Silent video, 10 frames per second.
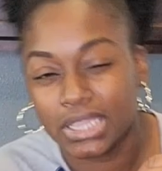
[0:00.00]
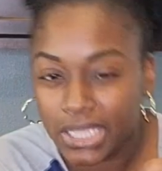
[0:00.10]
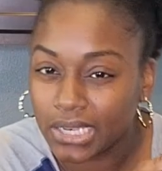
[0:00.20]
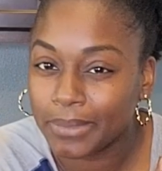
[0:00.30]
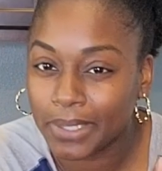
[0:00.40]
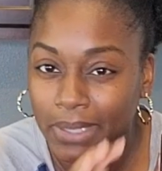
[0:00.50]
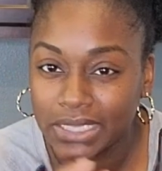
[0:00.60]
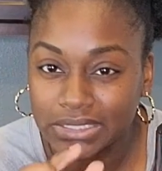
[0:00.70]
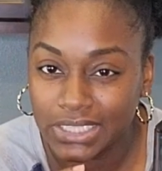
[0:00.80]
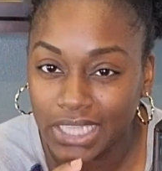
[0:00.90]
a little bit
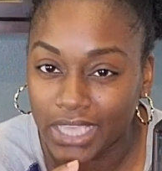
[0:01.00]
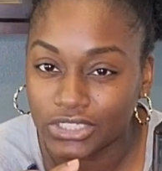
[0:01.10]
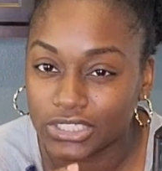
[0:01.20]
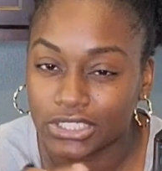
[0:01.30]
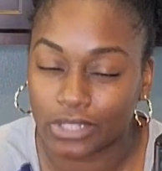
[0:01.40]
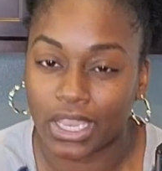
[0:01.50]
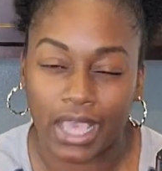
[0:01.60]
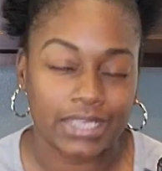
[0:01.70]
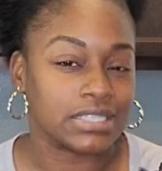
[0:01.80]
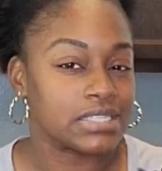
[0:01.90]
past the line just so
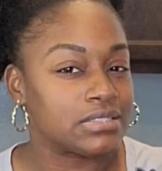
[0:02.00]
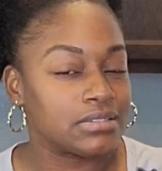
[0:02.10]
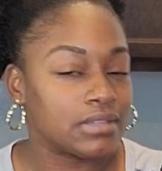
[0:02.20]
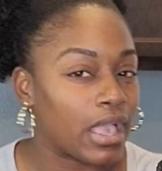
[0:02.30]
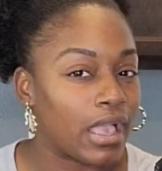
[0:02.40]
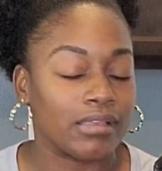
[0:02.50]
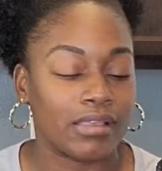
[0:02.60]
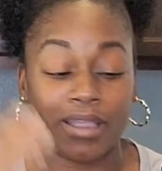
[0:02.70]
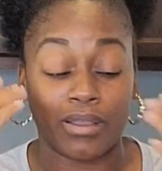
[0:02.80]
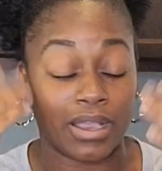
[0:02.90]
that
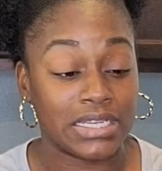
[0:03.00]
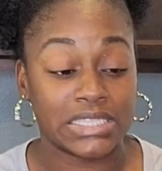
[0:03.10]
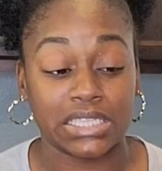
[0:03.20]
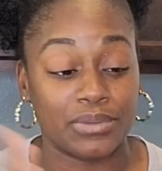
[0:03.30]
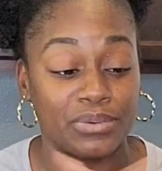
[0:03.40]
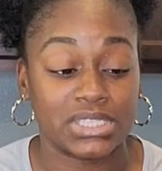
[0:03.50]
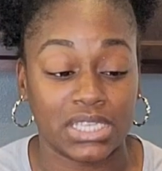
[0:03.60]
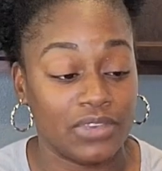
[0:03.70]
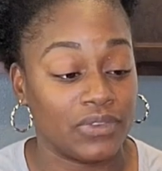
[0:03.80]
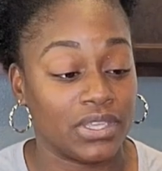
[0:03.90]
I honestly wasn't
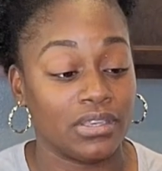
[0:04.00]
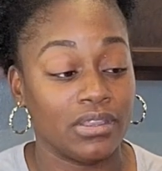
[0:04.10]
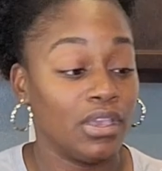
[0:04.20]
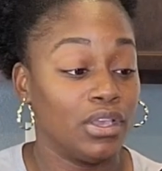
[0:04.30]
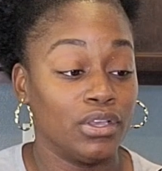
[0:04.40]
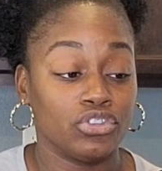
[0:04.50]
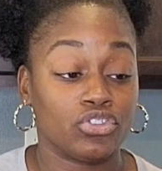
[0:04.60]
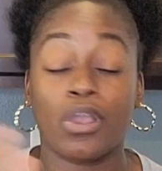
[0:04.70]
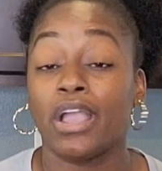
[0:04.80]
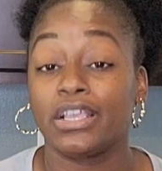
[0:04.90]
even
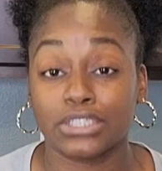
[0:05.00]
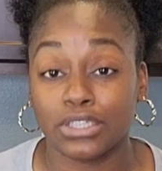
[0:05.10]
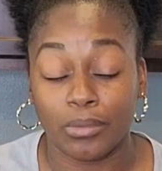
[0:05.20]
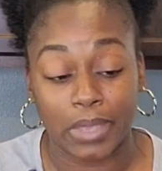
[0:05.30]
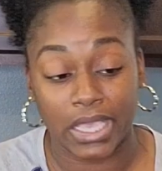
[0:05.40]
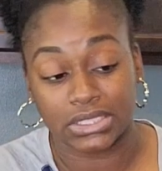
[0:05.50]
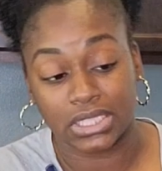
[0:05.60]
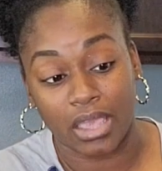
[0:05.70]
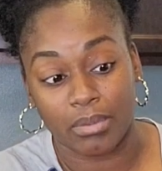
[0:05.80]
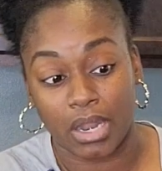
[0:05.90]
trying to go past the
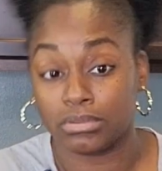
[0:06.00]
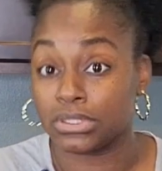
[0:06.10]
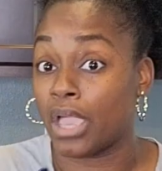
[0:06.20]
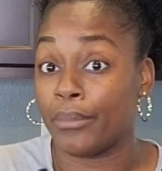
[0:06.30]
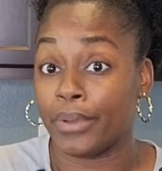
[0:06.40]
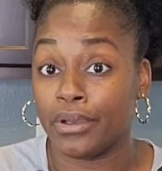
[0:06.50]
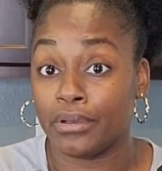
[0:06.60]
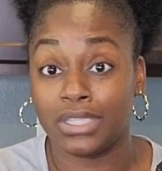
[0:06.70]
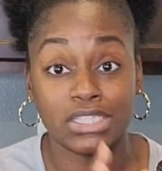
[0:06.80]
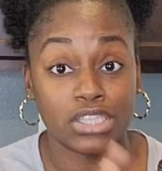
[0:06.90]
line. But I was like, well,
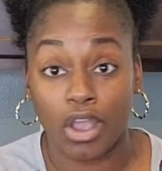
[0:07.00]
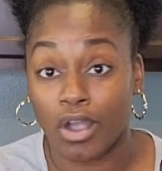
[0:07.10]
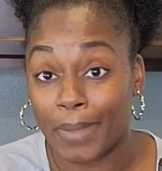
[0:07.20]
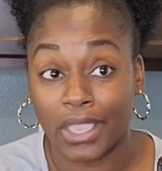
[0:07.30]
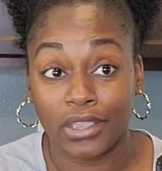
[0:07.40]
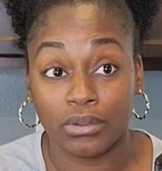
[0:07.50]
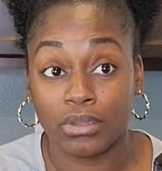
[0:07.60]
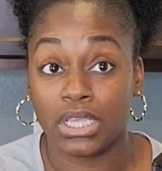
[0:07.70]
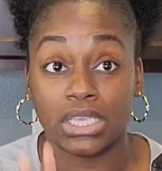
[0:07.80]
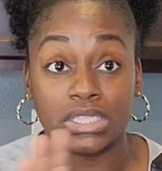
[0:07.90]
these are all my
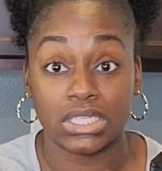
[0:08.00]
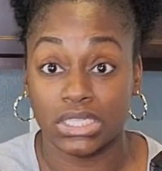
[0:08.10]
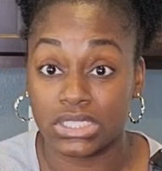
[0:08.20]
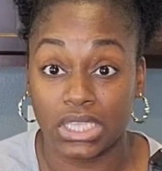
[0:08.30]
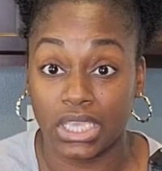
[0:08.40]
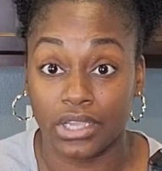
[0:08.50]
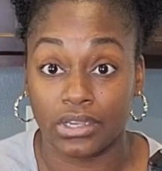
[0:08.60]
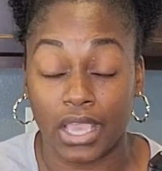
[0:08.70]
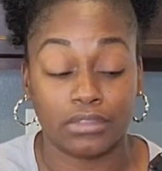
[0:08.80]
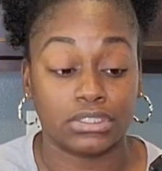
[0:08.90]
ingredients and it's in here
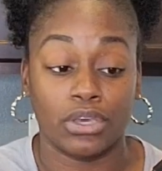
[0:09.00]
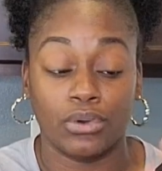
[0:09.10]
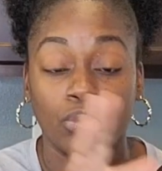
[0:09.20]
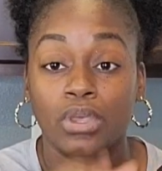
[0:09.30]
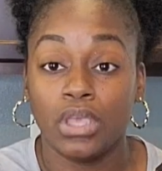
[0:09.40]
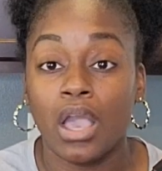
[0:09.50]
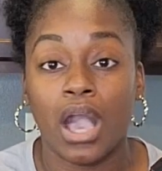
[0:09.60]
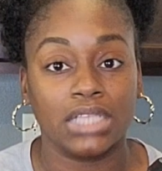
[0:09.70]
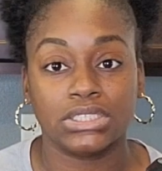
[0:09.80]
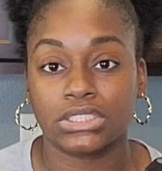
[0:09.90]
now. So
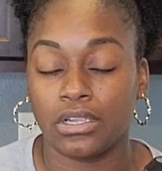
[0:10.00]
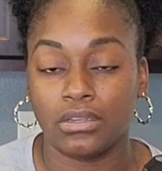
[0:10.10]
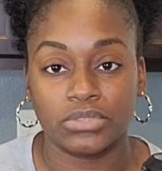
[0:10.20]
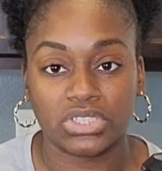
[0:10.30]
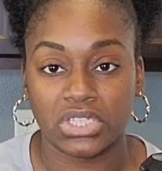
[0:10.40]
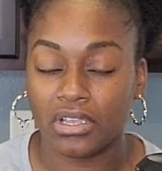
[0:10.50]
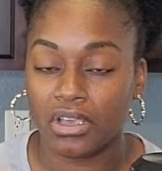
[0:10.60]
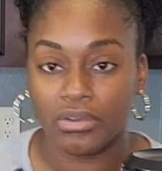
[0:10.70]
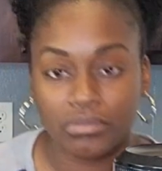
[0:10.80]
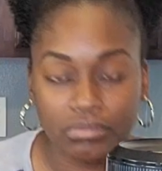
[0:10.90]
I just turned the machine
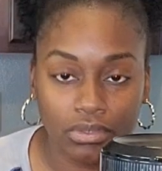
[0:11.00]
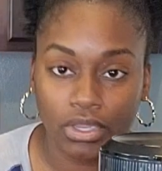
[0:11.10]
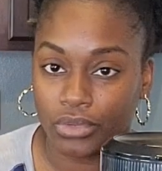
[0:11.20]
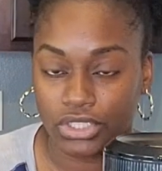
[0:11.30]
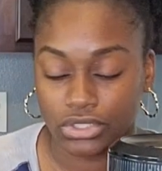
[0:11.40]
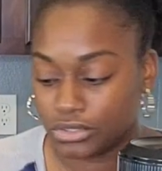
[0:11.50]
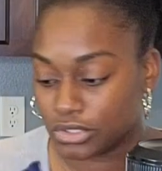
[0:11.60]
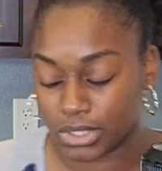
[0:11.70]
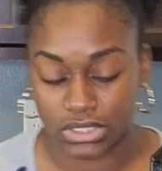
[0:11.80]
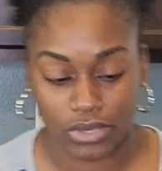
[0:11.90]
on. No issues
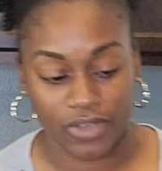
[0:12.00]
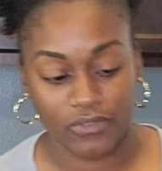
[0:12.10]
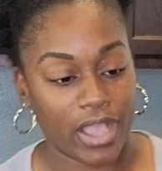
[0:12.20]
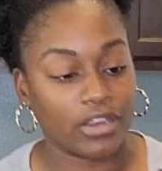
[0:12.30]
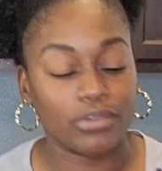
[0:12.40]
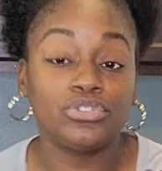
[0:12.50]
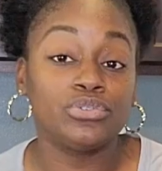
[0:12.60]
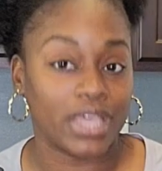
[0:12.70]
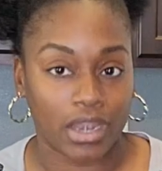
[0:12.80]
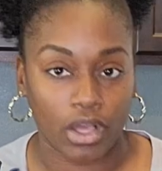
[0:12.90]
whatsoever. I don't do
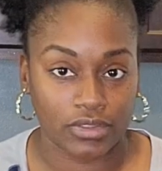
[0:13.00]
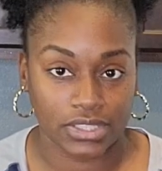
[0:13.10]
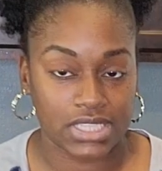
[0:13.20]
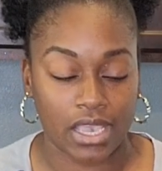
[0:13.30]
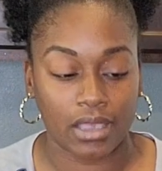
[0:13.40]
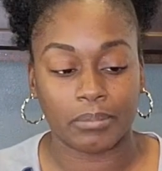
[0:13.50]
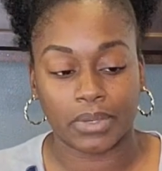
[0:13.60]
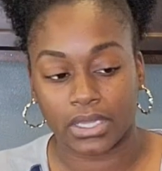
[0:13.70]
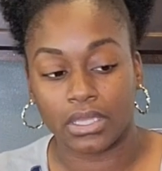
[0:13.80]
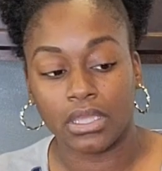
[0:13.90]
that all the time,
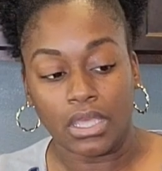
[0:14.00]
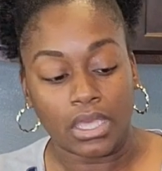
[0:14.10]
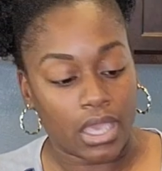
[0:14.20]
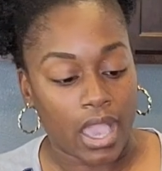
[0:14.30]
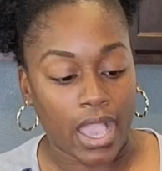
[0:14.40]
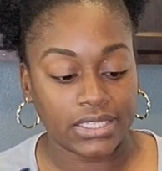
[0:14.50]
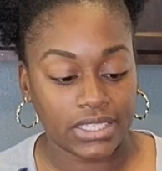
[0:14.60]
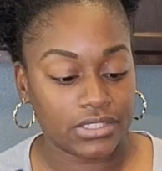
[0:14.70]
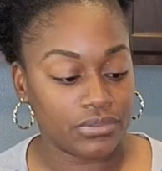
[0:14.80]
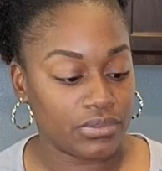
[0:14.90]
but I
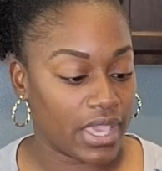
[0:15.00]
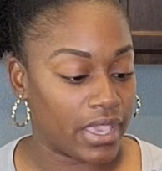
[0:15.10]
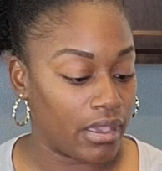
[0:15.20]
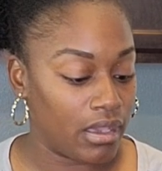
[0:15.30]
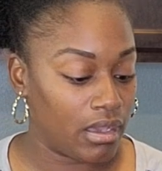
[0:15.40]
did do that.